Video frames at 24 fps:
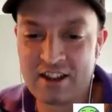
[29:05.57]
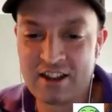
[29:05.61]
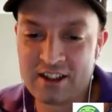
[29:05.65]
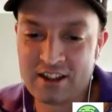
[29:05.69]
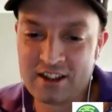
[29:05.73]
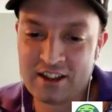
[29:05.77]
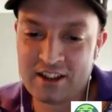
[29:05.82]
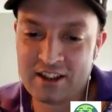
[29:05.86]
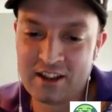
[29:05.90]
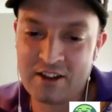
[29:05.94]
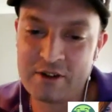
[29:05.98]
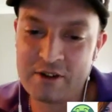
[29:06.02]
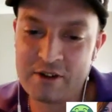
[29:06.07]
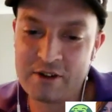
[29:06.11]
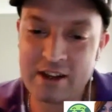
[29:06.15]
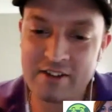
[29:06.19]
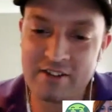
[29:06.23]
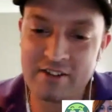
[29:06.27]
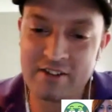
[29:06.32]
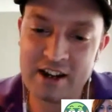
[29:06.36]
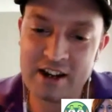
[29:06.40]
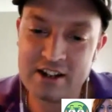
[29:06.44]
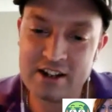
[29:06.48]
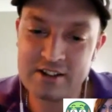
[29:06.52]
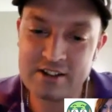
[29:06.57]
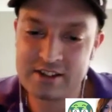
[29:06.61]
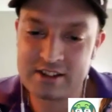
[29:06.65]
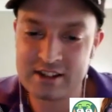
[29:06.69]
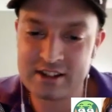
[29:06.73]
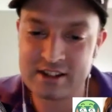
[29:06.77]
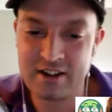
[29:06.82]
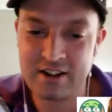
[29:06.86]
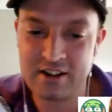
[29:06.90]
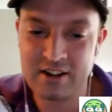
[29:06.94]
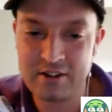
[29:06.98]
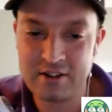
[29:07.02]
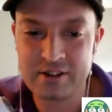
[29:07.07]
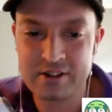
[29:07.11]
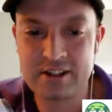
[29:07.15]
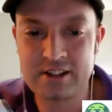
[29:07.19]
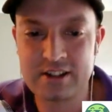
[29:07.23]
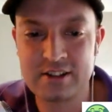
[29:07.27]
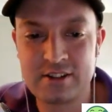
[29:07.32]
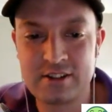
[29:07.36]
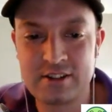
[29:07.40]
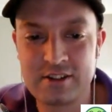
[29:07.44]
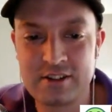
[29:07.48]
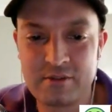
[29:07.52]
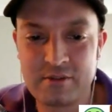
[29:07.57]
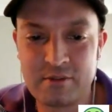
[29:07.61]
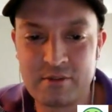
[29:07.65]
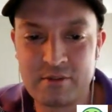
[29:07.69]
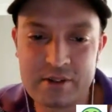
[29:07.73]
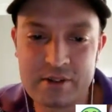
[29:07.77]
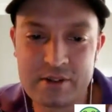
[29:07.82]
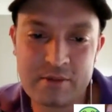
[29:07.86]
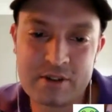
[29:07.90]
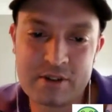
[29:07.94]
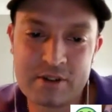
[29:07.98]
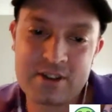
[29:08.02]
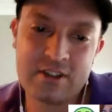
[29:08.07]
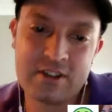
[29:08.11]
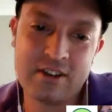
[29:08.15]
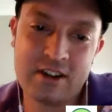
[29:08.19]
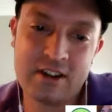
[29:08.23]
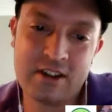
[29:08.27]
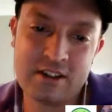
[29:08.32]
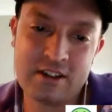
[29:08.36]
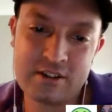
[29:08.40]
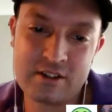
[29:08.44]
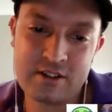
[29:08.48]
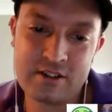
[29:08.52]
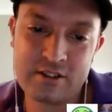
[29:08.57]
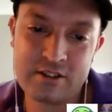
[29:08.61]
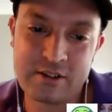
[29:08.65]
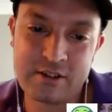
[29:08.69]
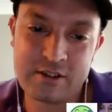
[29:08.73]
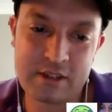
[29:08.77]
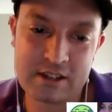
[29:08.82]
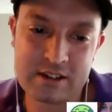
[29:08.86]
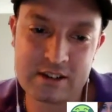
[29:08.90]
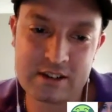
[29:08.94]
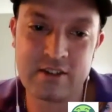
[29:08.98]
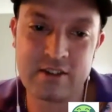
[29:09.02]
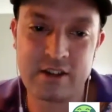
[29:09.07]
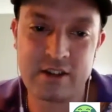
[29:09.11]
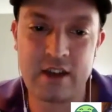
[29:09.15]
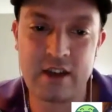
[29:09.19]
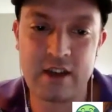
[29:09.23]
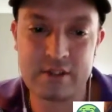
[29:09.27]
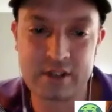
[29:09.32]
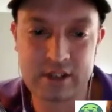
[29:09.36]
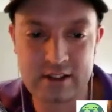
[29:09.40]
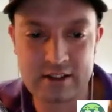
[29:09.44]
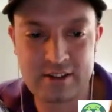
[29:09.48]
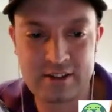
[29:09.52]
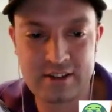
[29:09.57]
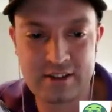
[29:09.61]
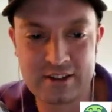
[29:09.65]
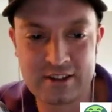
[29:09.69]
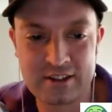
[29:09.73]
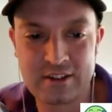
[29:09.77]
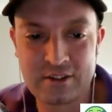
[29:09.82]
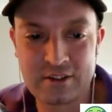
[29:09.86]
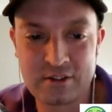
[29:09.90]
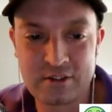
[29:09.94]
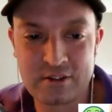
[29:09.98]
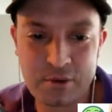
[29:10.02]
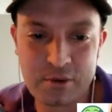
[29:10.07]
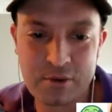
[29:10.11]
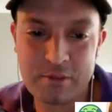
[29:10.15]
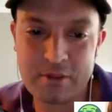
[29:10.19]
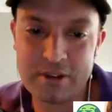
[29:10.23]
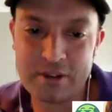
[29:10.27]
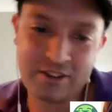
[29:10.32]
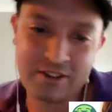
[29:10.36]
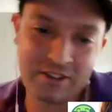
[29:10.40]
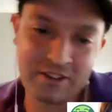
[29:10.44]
And what about range, Sarah? What do you guys use? I'm guessing you'd have a consistent tool, because